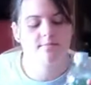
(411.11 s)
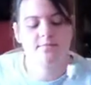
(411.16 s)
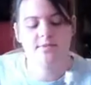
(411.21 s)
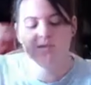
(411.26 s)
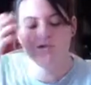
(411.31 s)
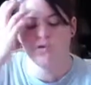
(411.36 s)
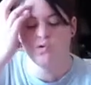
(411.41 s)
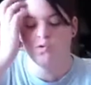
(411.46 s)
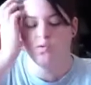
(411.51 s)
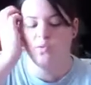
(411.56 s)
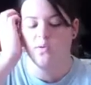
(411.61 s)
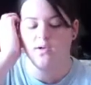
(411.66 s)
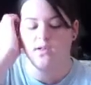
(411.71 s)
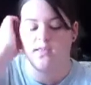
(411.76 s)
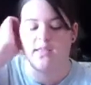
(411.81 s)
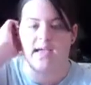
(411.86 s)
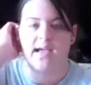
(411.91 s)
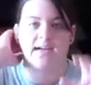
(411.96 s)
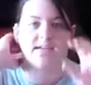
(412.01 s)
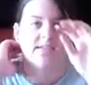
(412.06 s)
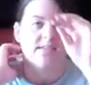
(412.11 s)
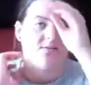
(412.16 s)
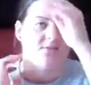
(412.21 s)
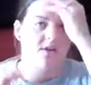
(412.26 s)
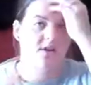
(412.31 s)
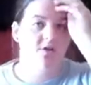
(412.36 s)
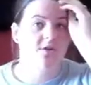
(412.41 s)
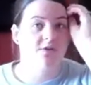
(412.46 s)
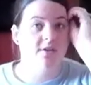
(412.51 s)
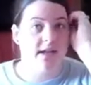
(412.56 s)
do the activity
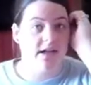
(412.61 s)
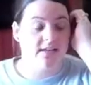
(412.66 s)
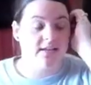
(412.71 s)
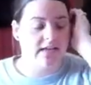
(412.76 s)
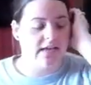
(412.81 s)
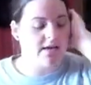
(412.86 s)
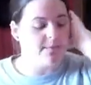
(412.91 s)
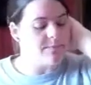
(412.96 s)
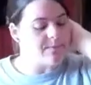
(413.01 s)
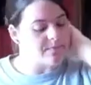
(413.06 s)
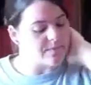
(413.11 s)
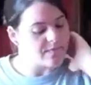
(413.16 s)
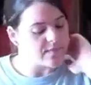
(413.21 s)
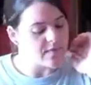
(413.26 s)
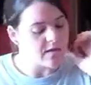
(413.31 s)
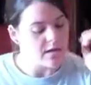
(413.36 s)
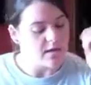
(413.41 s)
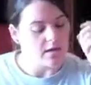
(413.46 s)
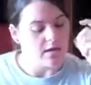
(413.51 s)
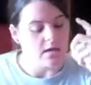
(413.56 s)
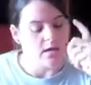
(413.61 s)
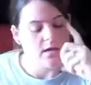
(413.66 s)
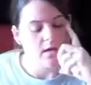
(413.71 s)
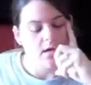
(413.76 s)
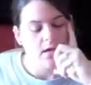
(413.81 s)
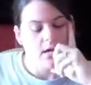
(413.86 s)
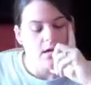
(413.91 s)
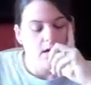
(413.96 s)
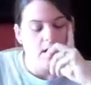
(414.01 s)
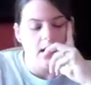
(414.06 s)
correctly,
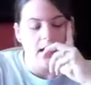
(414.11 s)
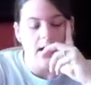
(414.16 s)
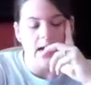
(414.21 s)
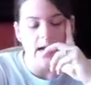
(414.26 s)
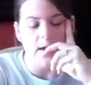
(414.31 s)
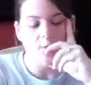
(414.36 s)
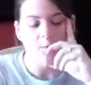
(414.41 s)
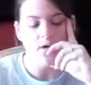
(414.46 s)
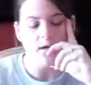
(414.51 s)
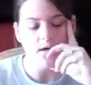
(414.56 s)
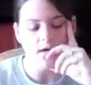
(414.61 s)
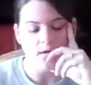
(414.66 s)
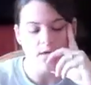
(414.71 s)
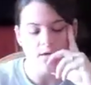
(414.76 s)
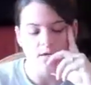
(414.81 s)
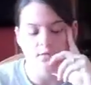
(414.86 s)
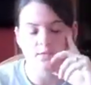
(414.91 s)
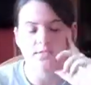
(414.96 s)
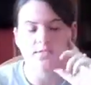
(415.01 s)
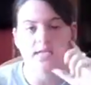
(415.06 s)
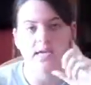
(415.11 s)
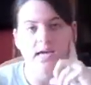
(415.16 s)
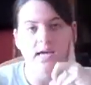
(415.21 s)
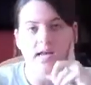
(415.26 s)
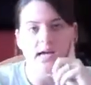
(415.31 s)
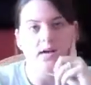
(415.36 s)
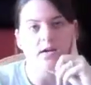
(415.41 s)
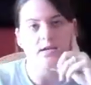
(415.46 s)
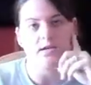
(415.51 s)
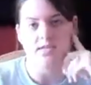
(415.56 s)
I want you to get
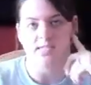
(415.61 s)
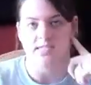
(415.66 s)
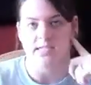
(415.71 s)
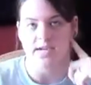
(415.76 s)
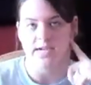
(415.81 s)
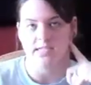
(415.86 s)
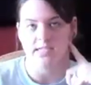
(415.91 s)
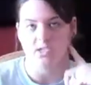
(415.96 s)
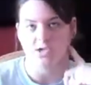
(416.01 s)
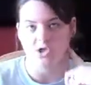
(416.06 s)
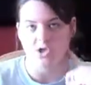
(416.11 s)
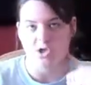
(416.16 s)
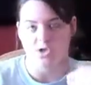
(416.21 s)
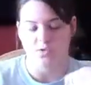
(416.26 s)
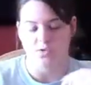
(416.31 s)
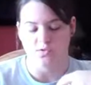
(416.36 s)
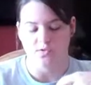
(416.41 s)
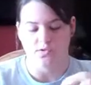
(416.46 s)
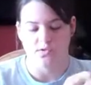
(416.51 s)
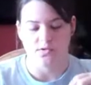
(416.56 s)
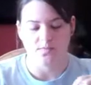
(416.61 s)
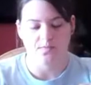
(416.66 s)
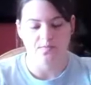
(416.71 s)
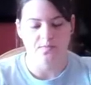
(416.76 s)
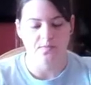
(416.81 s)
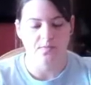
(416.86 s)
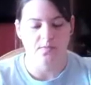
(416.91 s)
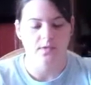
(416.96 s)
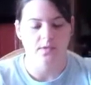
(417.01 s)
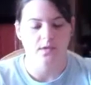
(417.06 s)
out your science journals.
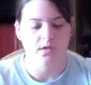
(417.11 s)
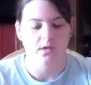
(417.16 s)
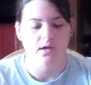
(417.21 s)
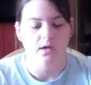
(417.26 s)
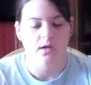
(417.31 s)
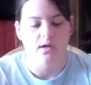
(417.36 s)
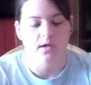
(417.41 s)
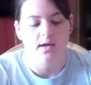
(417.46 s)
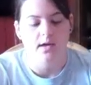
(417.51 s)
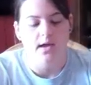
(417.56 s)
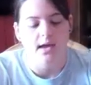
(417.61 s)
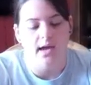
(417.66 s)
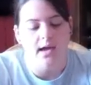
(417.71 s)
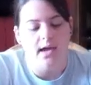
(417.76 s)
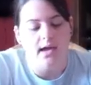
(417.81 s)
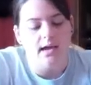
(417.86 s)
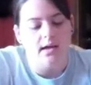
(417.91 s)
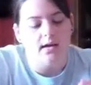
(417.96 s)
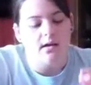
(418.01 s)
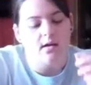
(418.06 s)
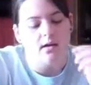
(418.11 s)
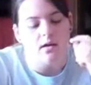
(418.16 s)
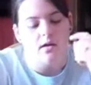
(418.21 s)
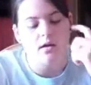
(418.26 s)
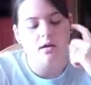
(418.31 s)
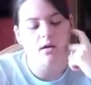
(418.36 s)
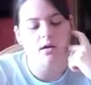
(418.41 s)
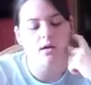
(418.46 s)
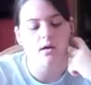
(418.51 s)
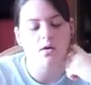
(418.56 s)
And
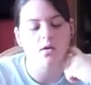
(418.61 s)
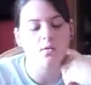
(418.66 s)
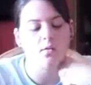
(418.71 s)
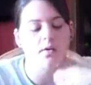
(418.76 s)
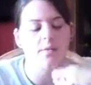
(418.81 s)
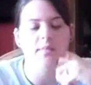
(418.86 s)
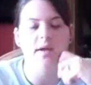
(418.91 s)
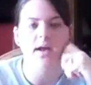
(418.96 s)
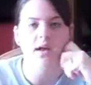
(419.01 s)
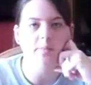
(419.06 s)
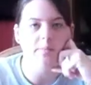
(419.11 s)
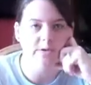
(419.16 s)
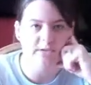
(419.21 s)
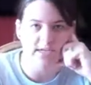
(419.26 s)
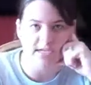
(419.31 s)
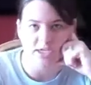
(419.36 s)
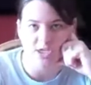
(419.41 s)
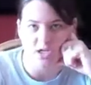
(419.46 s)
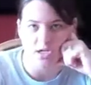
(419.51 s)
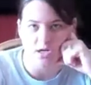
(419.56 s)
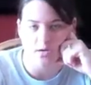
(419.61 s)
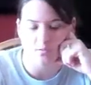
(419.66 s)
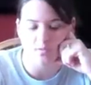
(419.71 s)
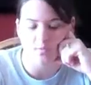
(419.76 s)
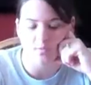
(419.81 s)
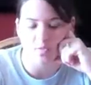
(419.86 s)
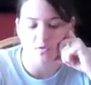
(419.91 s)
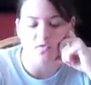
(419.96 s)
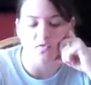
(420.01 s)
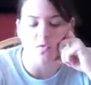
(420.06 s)
we made a prediction
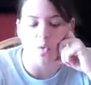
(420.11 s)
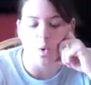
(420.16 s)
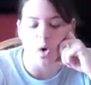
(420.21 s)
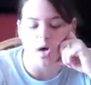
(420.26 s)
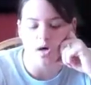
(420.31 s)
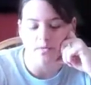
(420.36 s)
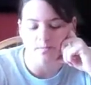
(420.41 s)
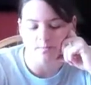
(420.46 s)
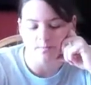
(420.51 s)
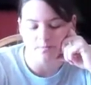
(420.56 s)
before.